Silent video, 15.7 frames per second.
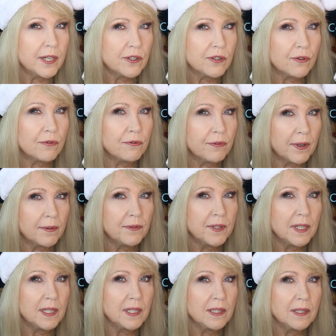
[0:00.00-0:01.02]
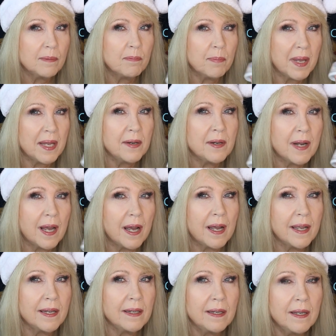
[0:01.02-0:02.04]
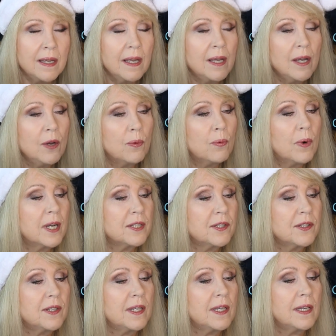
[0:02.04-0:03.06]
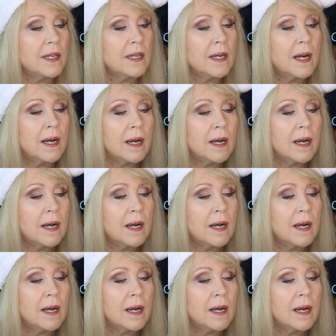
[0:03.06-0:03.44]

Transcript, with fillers: or 50s. Ben Nye was the